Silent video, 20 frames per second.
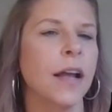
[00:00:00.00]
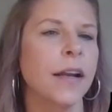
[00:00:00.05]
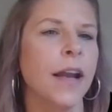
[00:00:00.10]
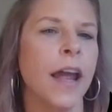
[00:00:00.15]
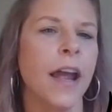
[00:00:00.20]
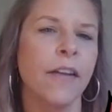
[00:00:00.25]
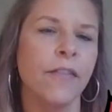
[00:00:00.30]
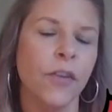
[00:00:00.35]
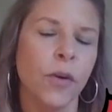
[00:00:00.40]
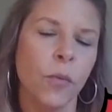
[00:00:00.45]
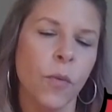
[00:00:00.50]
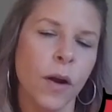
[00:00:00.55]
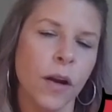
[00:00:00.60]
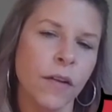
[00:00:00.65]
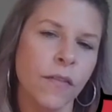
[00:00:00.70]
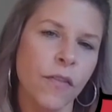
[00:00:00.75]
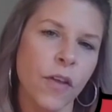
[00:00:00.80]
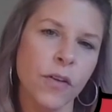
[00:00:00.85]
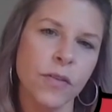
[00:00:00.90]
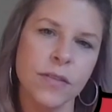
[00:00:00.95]
on every one
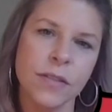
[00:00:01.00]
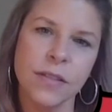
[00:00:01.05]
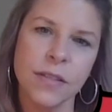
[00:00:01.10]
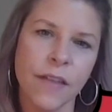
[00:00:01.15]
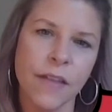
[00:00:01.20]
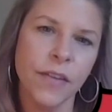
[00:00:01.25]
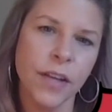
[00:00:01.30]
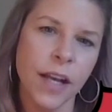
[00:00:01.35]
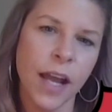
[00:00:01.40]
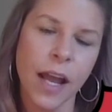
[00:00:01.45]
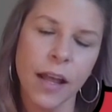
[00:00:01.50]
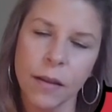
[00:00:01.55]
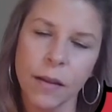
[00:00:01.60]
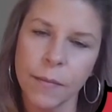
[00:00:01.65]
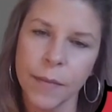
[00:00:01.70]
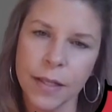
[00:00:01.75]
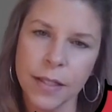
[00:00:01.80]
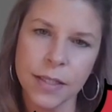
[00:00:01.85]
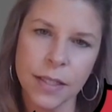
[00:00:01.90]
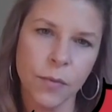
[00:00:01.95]
of those 7
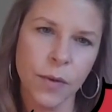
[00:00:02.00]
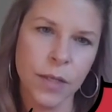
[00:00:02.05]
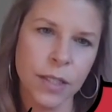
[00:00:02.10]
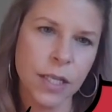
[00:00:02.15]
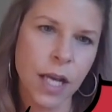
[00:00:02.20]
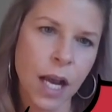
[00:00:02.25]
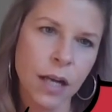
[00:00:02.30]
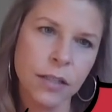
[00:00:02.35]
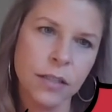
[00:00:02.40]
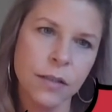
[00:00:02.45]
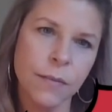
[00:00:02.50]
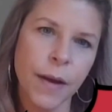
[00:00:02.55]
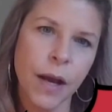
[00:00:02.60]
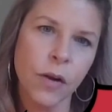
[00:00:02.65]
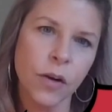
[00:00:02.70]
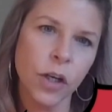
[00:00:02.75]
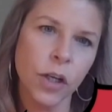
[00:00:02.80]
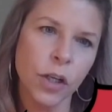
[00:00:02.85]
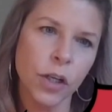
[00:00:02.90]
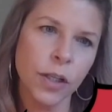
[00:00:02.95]
elements that we talked
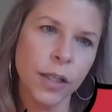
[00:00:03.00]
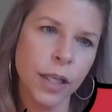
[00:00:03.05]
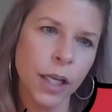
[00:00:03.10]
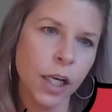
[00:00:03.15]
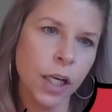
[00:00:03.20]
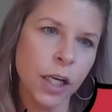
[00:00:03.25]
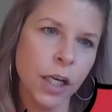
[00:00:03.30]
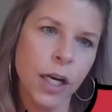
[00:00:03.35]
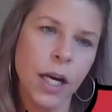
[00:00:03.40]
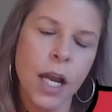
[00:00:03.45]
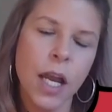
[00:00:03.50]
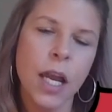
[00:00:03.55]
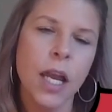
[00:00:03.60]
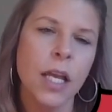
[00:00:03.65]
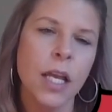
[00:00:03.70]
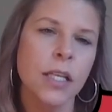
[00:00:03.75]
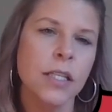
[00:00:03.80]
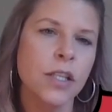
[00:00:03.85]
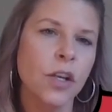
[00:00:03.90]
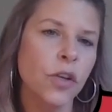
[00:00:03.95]
about earlier.
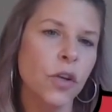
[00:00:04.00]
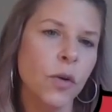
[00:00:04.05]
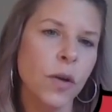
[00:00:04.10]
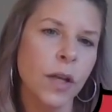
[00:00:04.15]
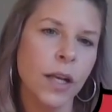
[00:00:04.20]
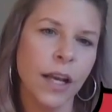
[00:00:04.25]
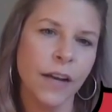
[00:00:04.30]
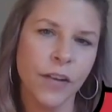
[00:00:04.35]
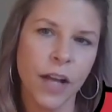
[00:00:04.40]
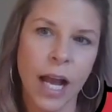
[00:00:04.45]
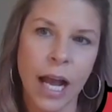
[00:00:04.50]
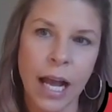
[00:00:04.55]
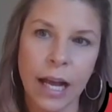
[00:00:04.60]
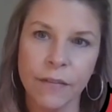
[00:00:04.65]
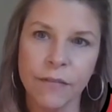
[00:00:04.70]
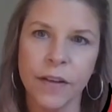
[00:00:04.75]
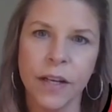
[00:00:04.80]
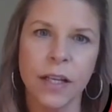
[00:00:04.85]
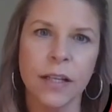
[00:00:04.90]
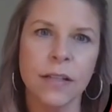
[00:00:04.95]
So you can have
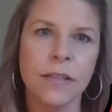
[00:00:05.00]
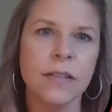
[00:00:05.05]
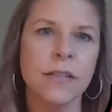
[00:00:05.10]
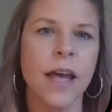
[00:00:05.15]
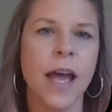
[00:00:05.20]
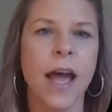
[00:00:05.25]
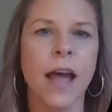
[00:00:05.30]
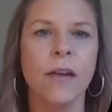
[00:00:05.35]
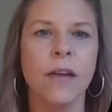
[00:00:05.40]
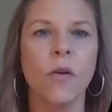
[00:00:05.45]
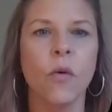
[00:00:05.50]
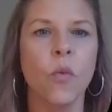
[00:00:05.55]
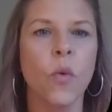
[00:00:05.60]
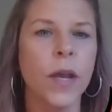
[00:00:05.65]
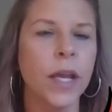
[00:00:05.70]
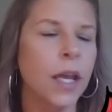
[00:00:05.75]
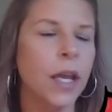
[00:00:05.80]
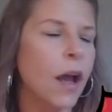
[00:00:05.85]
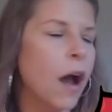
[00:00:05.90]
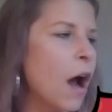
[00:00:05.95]
confidence that
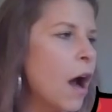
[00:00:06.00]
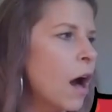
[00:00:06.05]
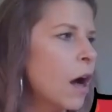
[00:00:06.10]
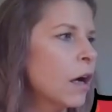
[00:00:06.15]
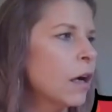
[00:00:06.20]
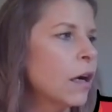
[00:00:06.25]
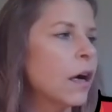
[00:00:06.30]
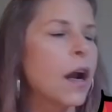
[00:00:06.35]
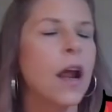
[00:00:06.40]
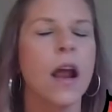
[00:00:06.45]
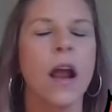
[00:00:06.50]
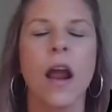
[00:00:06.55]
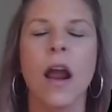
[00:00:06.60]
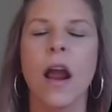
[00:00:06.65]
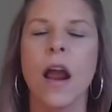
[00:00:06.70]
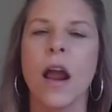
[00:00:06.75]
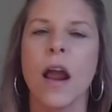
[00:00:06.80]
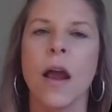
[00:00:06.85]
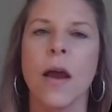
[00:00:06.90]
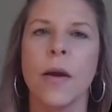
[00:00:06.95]
we are
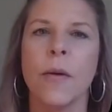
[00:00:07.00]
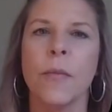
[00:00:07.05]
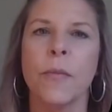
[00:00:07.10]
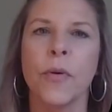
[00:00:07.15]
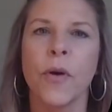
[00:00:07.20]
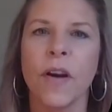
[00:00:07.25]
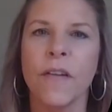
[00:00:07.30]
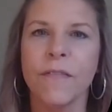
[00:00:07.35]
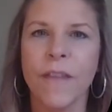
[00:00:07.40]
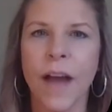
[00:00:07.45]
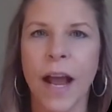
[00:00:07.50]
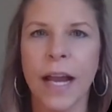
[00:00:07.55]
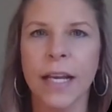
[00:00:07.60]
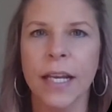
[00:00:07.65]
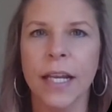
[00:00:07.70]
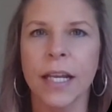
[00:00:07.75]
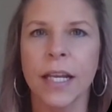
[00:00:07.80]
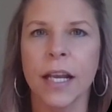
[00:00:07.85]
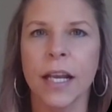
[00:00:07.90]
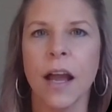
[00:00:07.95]

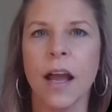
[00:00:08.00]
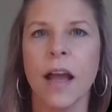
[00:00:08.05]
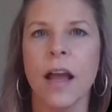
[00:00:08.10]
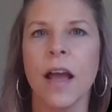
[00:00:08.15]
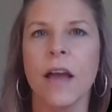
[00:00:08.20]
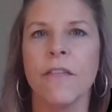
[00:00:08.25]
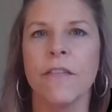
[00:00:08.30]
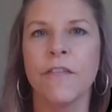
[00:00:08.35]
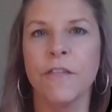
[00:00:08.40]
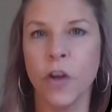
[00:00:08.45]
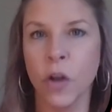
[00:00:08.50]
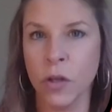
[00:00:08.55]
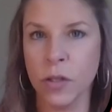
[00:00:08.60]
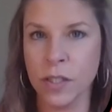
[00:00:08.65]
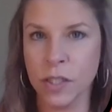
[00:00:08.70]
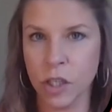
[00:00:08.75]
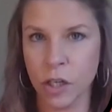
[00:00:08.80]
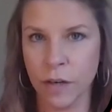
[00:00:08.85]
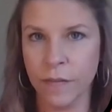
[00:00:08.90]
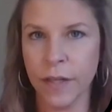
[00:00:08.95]
providing full
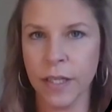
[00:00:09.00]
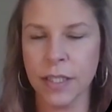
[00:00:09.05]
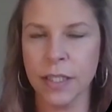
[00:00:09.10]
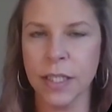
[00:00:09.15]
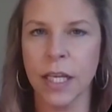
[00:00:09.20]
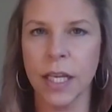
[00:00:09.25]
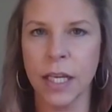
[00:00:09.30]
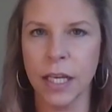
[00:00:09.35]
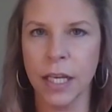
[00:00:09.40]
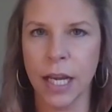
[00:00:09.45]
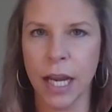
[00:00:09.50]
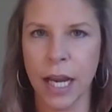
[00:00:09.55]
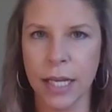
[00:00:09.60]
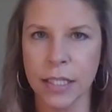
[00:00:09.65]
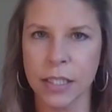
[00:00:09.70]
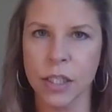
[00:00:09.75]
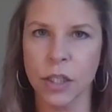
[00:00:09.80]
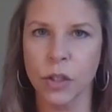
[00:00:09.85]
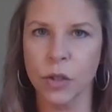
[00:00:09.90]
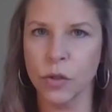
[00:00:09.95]
service
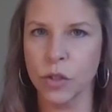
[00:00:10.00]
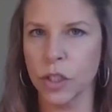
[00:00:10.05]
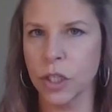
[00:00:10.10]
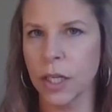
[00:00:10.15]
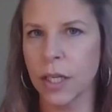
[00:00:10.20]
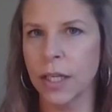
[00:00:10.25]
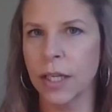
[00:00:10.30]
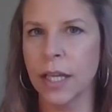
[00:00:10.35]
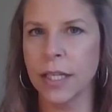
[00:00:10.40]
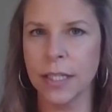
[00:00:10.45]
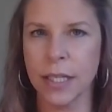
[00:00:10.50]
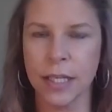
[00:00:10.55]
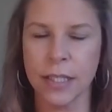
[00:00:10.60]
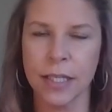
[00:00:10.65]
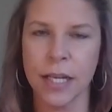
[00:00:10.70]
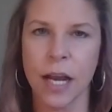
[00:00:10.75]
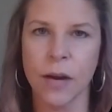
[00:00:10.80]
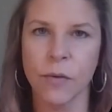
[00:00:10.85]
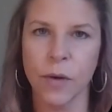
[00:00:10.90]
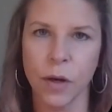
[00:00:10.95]
EDI solution that does
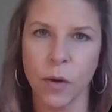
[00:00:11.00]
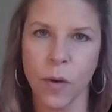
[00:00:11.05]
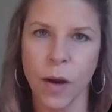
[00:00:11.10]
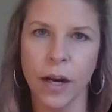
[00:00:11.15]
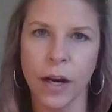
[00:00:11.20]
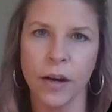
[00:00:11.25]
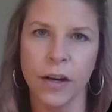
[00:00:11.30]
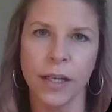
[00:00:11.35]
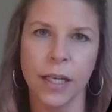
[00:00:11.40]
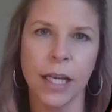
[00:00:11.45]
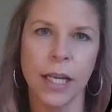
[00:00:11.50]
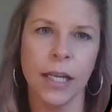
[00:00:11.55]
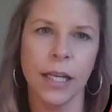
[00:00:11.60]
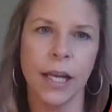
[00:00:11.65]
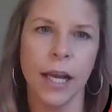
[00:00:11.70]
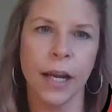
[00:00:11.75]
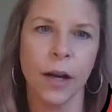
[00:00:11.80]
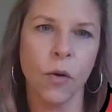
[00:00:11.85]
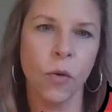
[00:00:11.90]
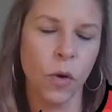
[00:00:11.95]
not require an
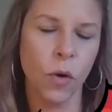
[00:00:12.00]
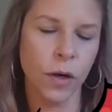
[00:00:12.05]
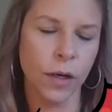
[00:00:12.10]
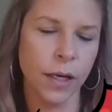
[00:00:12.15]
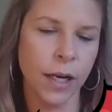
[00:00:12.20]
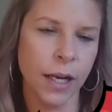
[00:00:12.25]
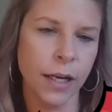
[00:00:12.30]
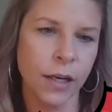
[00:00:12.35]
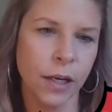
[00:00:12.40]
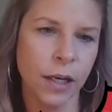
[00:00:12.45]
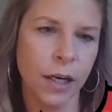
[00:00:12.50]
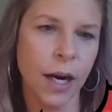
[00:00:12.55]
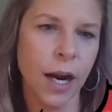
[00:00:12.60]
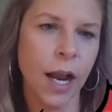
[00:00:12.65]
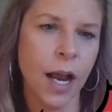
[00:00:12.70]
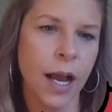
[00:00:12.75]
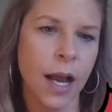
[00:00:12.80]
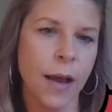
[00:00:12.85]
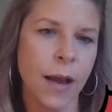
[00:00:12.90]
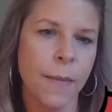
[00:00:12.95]
EDI coordinator
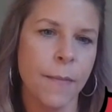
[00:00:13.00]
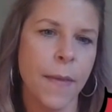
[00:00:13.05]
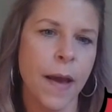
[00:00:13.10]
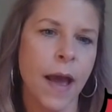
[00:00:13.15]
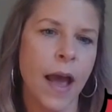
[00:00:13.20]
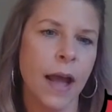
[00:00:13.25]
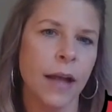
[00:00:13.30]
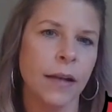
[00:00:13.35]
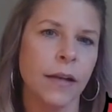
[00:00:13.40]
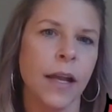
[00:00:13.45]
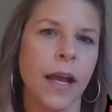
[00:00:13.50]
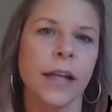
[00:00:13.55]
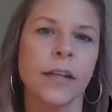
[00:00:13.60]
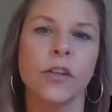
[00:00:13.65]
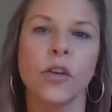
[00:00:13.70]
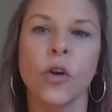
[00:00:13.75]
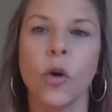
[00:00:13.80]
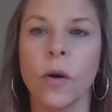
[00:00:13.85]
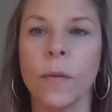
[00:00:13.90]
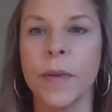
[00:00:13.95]

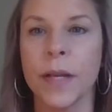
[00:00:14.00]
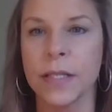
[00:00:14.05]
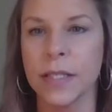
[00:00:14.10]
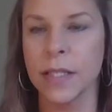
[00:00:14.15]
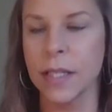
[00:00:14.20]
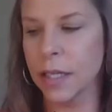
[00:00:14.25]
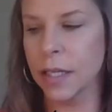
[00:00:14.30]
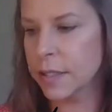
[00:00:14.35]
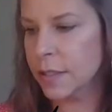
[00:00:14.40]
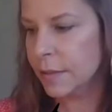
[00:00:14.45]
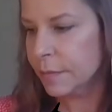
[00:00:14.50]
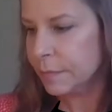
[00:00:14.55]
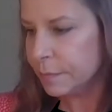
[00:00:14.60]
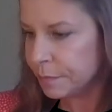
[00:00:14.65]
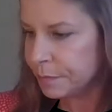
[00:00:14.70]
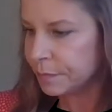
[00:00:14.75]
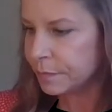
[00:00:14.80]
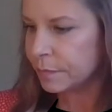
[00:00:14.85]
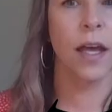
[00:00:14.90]
at your business.